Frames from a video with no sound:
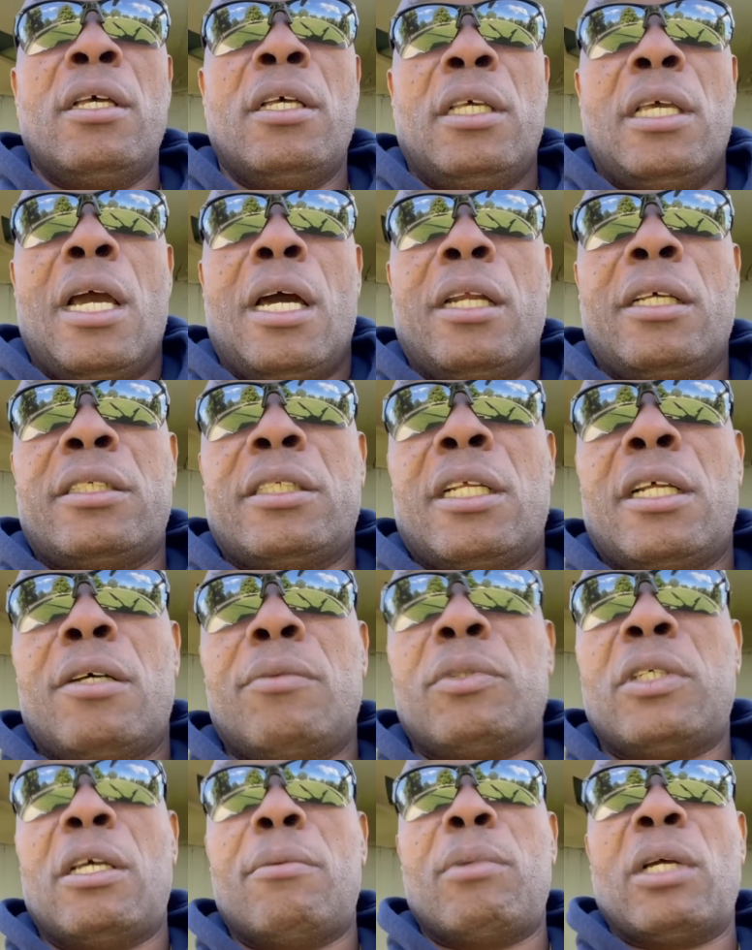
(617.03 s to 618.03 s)
You understand what
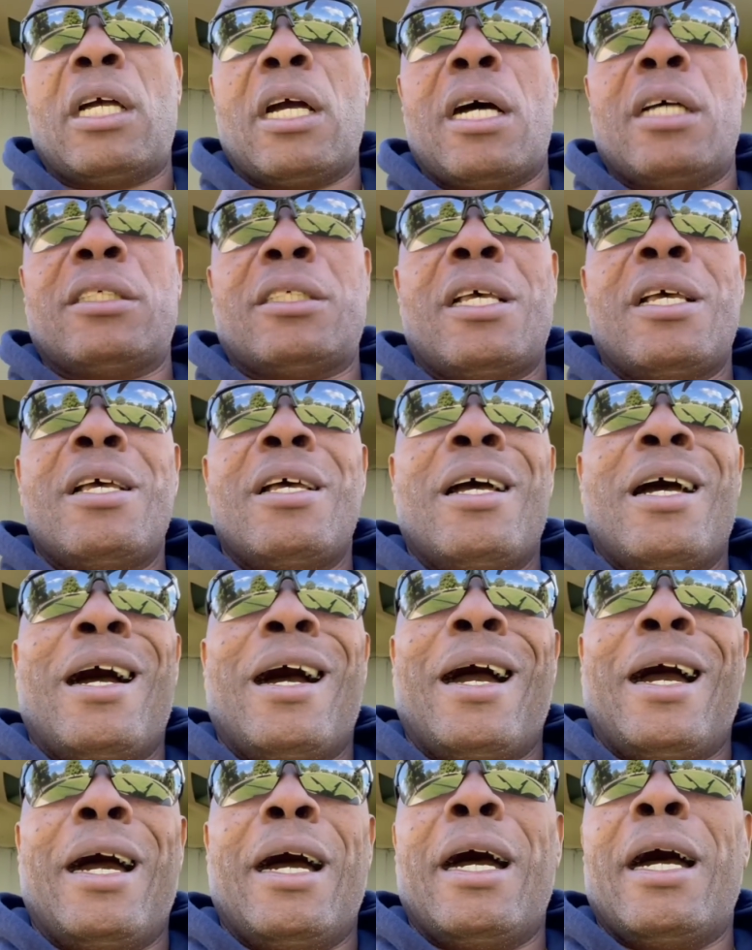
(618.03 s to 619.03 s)
I'm saying? Because
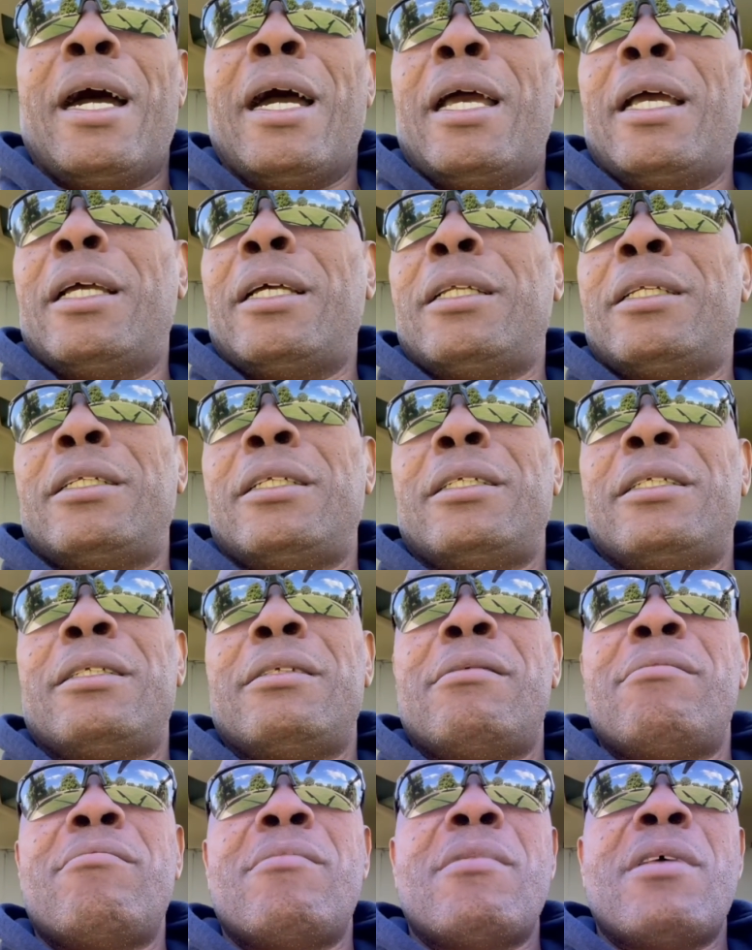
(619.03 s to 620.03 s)
I
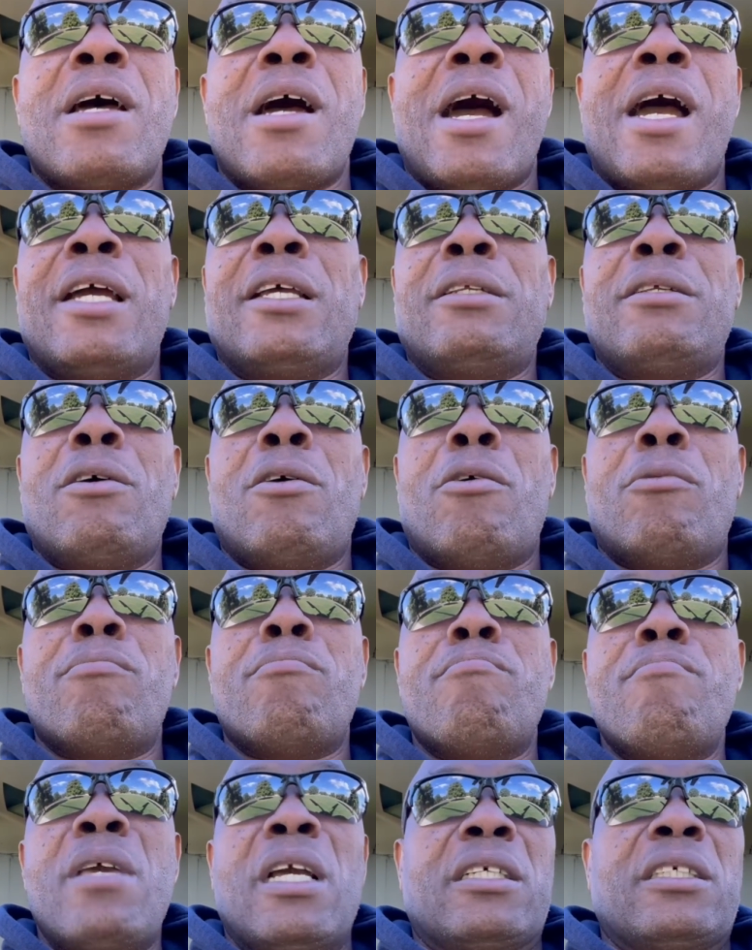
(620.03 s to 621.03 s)
I don't
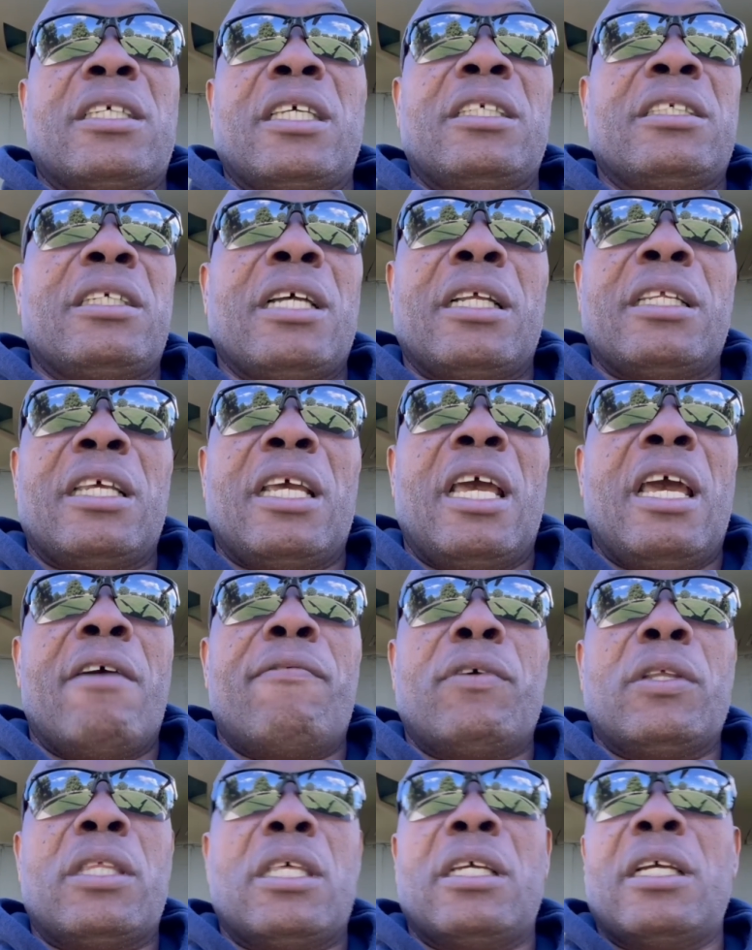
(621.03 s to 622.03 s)
mix. It's not
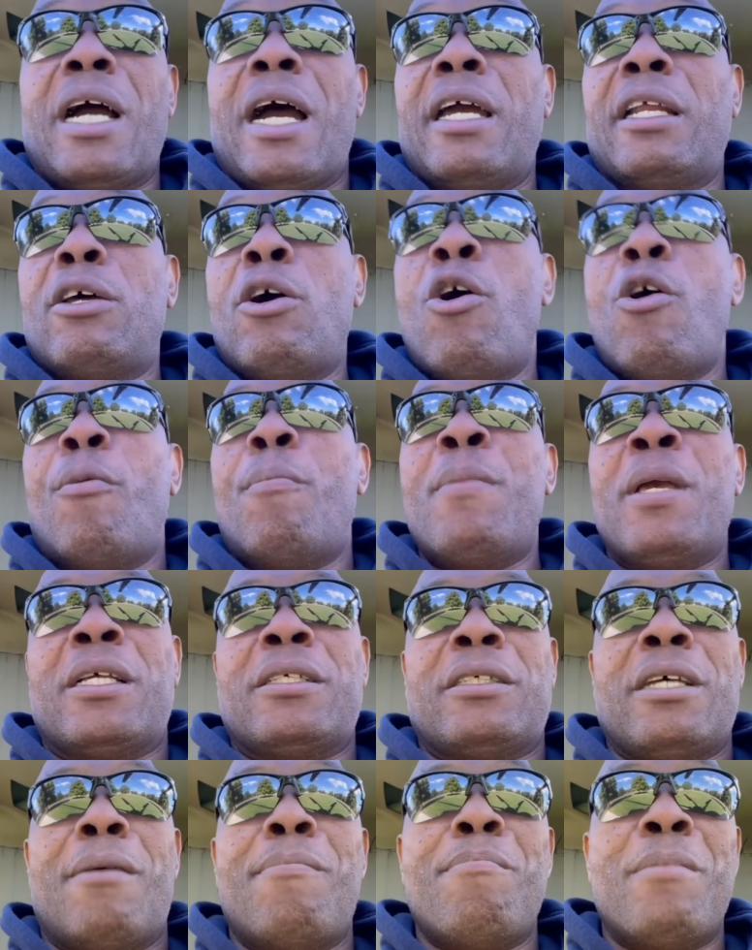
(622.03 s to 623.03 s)
everything. I don't
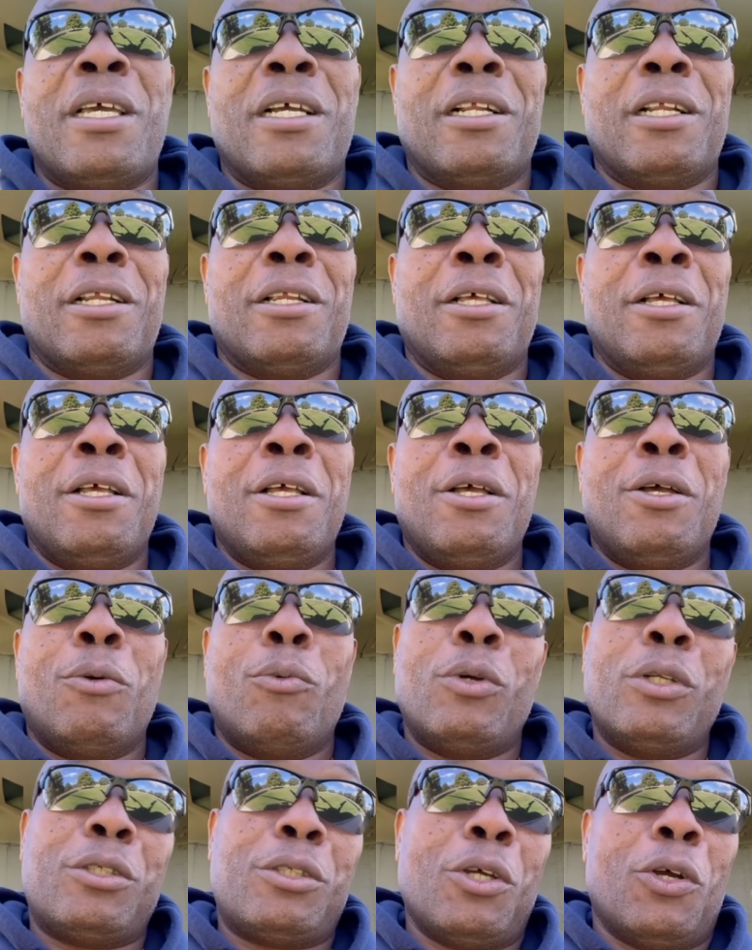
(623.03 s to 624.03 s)
mix and mingle
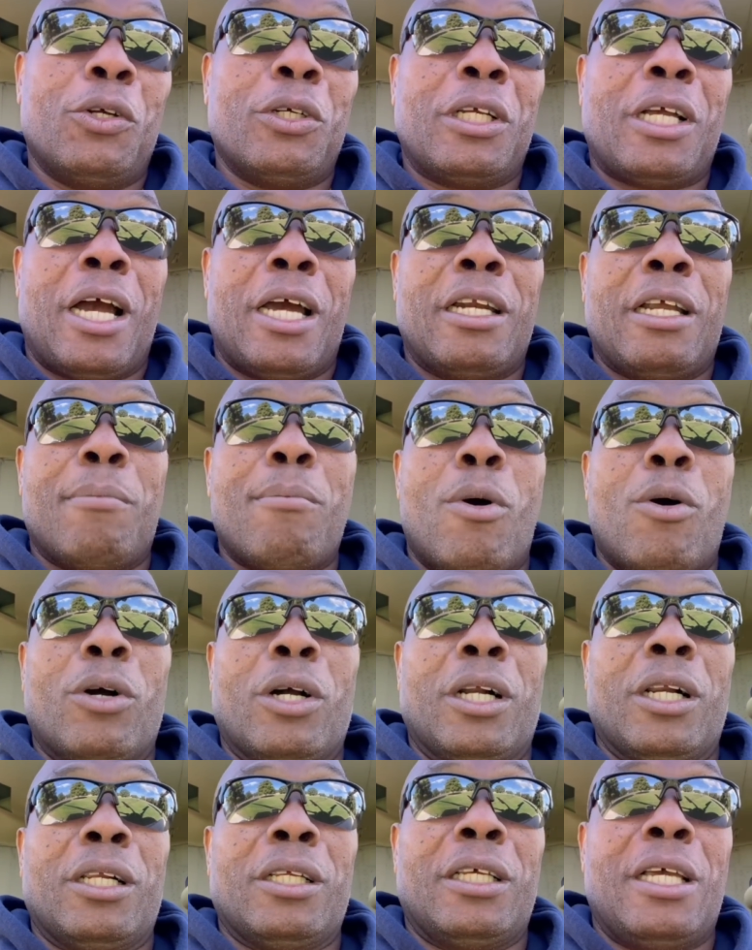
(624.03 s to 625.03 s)
with certain kind of
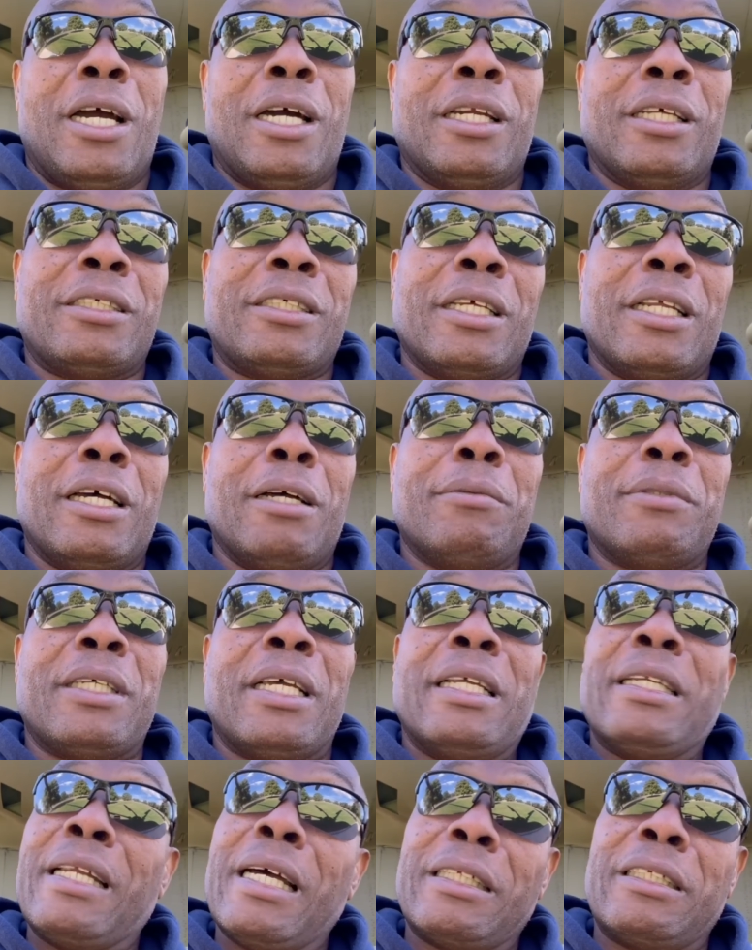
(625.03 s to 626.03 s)
bungle. You understand what I'm
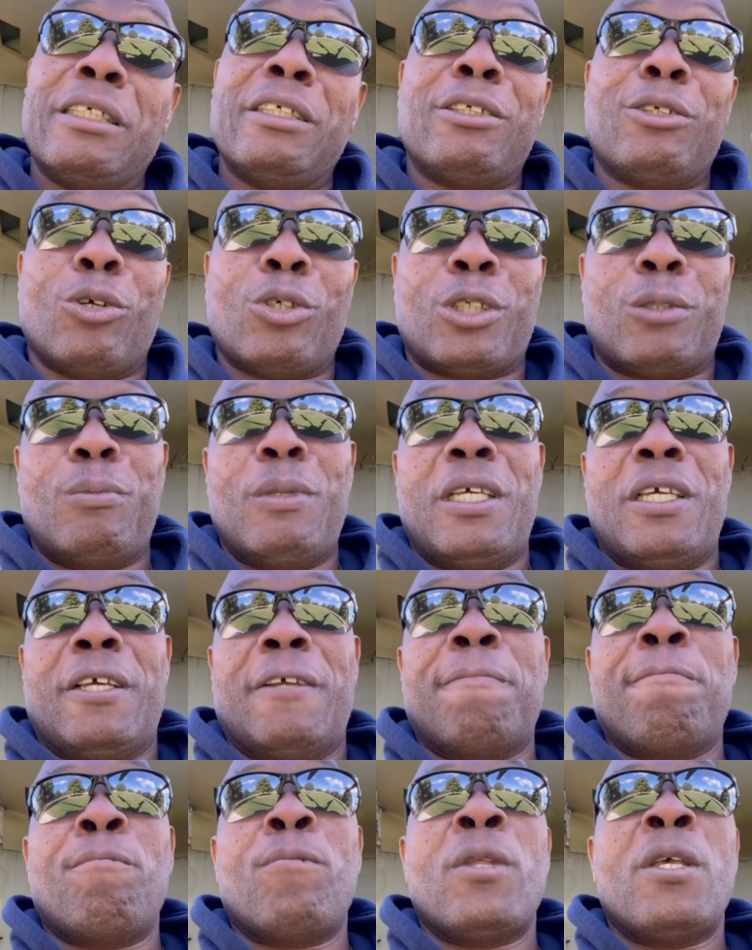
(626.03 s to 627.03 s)
saying? That is just me,
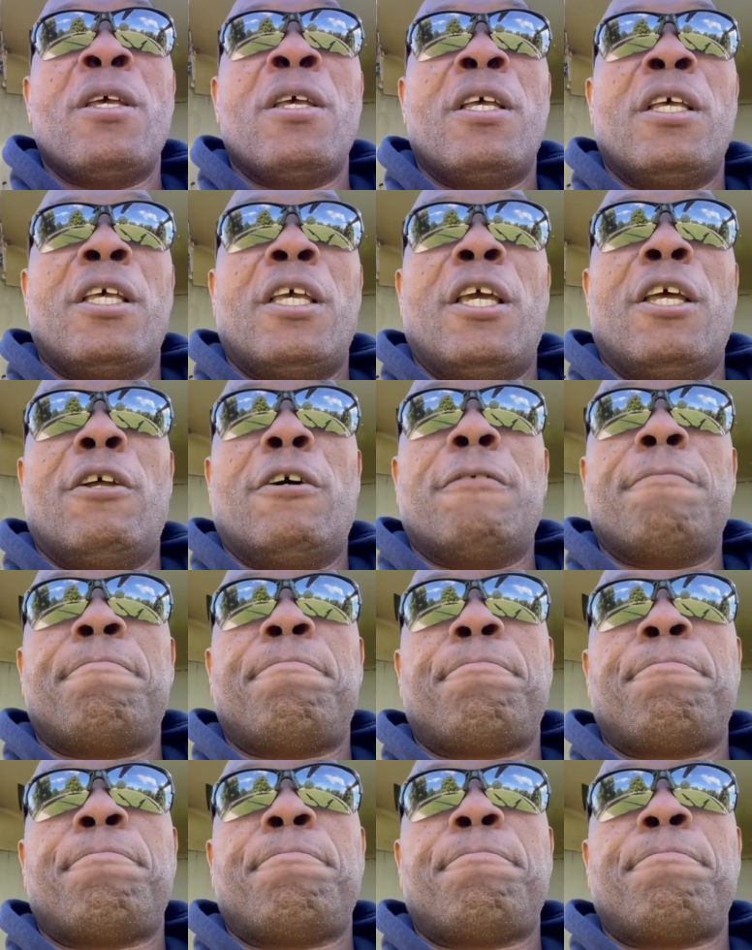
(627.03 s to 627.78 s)
you know.